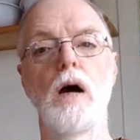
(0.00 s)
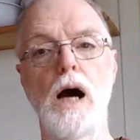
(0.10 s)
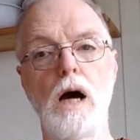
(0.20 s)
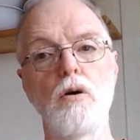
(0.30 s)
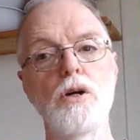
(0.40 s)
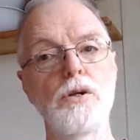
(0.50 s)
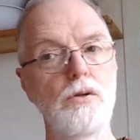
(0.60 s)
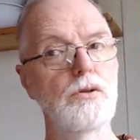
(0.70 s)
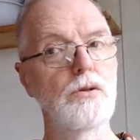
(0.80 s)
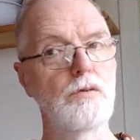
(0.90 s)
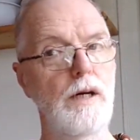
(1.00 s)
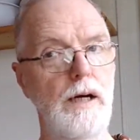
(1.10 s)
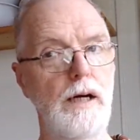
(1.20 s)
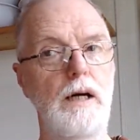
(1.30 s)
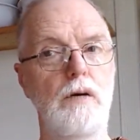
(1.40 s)
our use of the
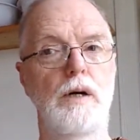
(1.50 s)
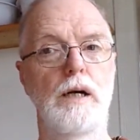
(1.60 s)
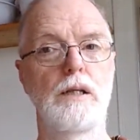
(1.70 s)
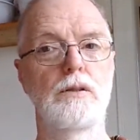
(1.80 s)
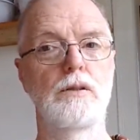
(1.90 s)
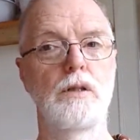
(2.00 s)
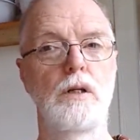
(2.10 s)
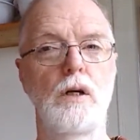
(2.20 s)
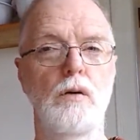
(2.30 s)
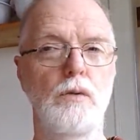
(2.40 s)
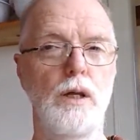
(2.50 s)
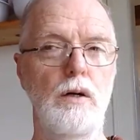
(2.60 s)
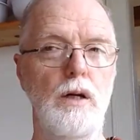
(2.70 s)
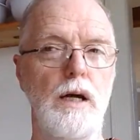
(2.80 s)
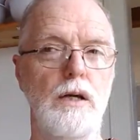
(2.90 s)
highways
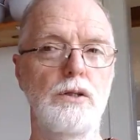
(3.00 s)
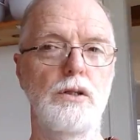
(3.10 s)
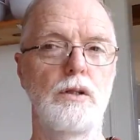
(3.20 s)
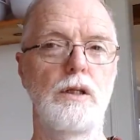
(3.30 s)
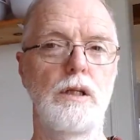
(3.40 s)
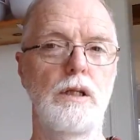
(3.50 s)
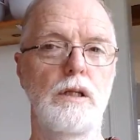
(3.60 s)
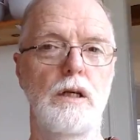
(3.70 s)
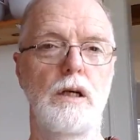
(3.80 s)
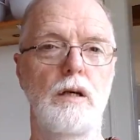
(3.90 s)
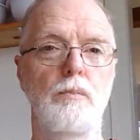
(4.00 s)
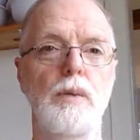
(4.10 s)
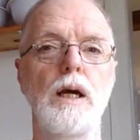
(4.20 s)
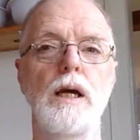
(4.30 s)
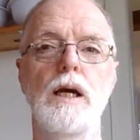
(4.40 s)
without actually
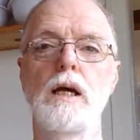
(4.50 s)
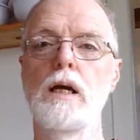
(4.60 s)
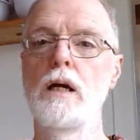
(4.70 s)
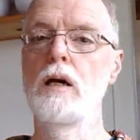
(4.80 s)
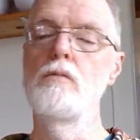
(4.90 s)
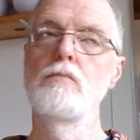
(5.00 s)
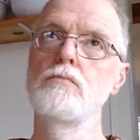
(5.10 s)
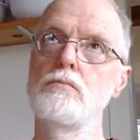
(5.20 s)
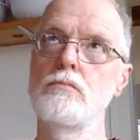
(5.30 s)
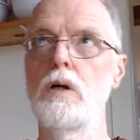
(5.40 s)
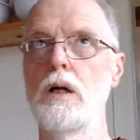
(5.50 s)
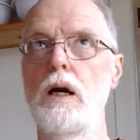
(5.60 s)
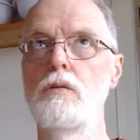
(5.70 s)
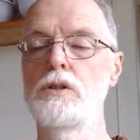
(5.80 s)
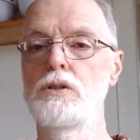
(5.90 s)
paying what
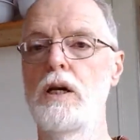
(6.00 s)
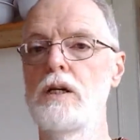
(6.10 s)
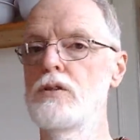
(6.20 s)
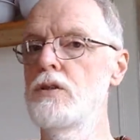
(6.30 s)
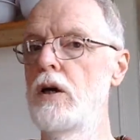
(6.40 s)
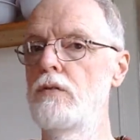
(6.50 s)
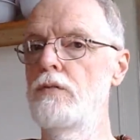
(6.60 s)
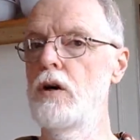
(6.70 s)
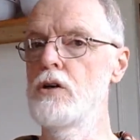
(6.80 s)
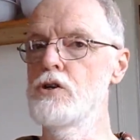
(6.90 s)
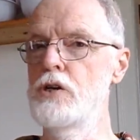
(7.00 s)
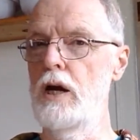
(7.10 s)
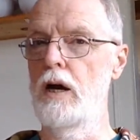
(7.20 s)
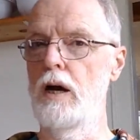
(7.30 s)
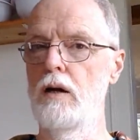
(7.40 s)
I would say is their fair
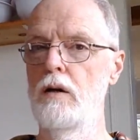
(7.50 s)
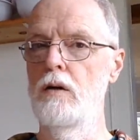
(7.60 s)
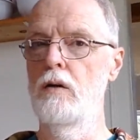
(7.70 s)
share